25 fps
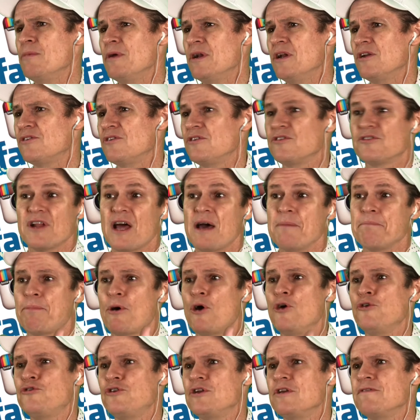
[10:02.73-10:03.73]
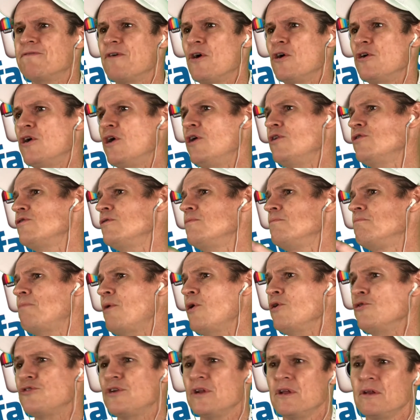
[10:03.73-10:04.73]
minutes and start posting photos and
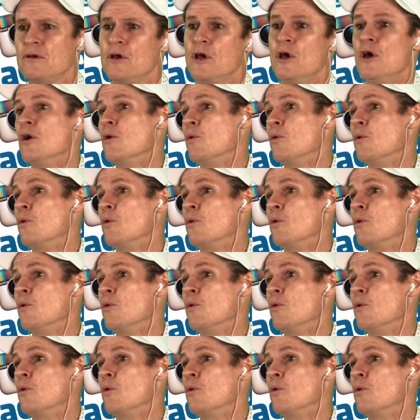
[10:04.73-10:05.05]
posting